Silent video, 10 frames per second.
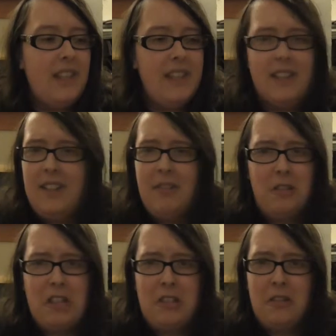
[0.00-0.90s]
So I didn't
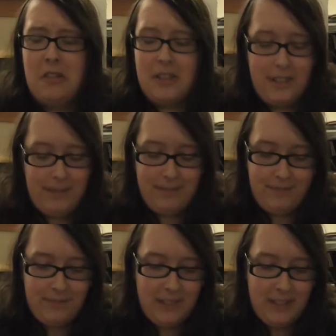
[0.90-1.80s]
want to talk to them.
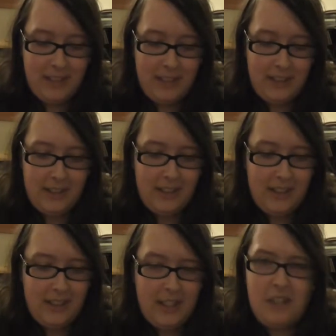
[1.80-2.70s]

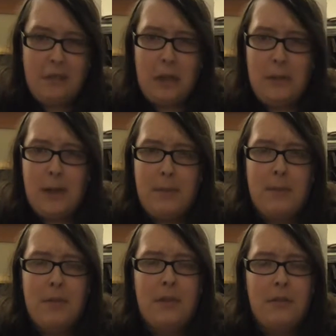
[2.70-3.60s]
Thought it might
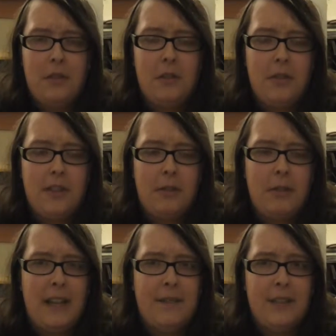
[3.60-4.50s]
be a bit rude because they
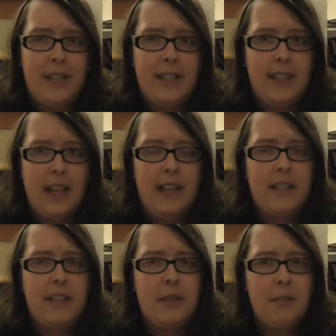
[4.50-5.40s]
would have
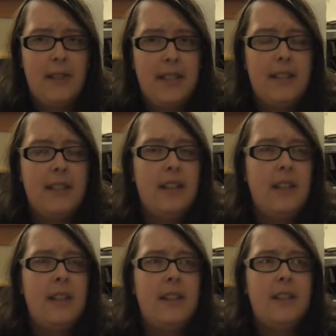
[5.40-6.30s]
deadlines to meet
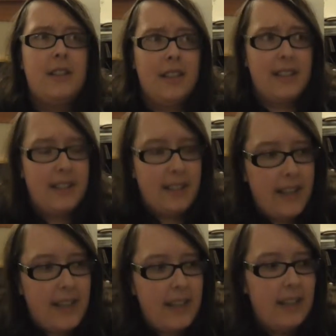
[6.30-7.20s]
during the
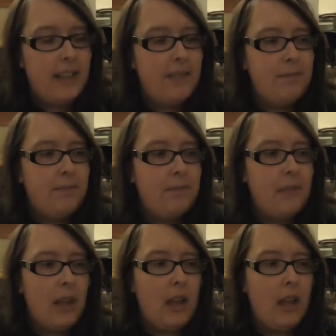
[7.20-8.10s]
day.
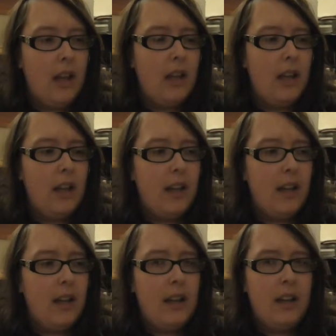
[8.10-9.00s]

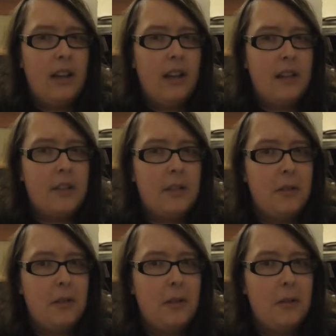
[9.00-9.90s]
I
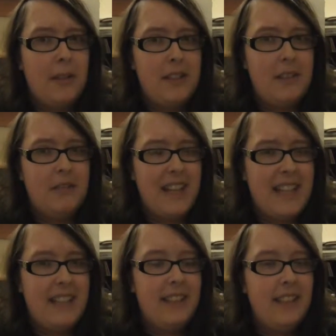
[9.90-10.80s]
saw Quentin
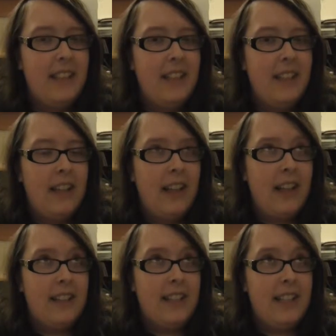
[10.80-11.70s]
Rayner
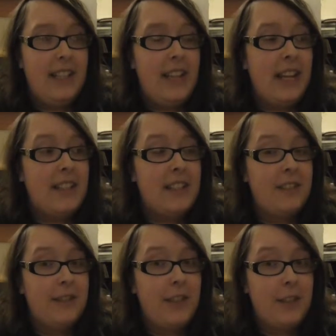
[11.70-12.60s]
and he had
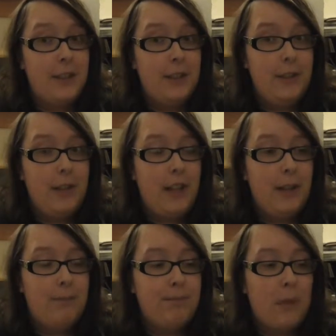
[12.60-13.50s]
something to
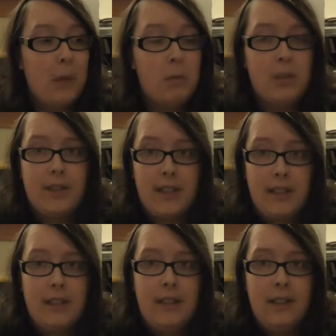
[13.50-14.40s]

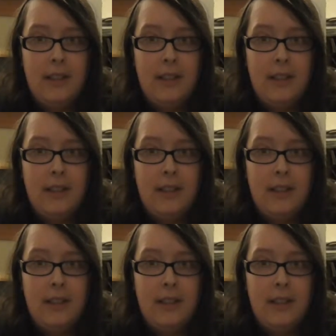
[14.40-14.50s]
present